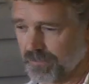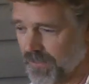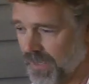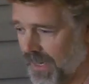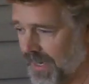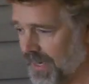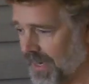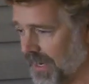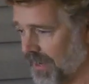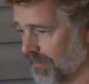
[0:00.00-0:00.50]

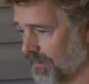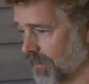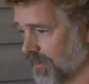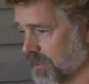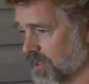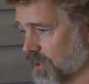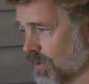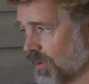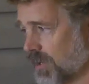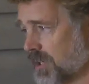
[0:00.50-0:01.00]
I have a
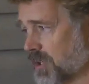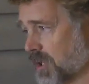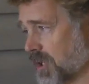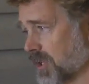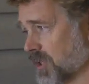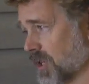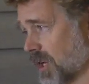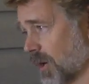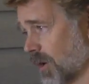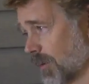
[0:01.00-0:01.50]

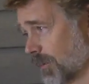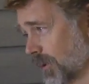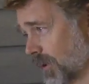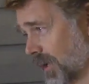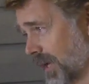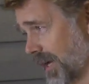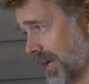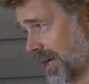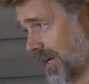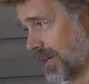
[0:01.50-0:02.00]
screechy,
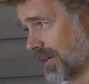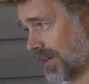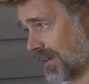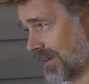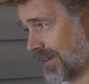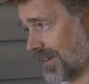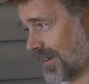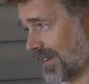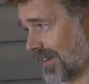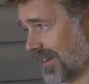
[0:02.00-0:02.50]
terrible A,
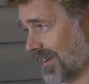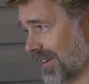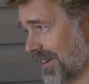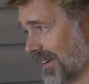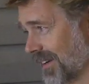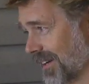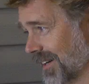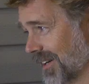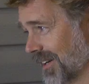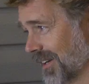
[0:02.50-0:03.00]

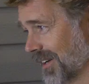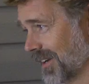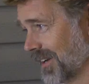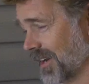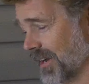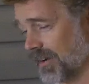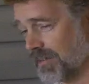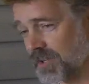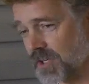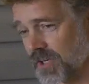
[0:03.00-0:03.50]

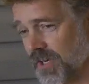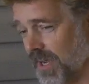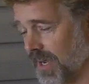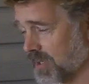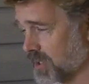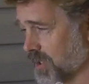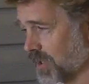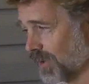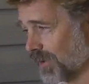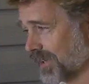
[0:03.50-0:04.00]
and
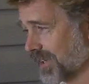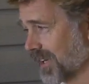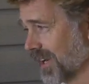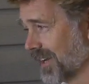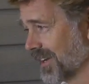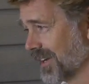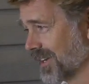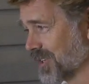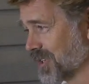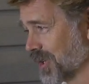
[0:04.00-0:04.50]
certainly
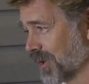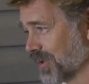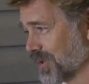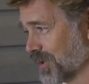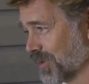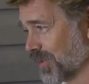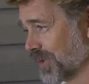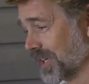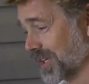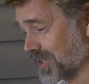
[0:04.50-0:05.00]
not 8
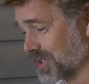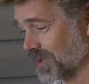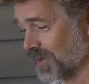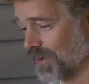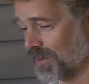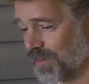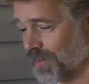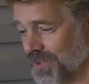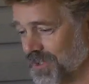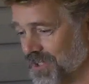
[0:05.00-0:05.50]
shows a week.
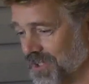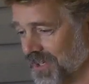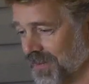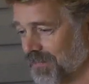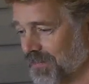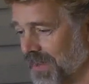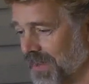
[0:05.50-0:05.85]
So it was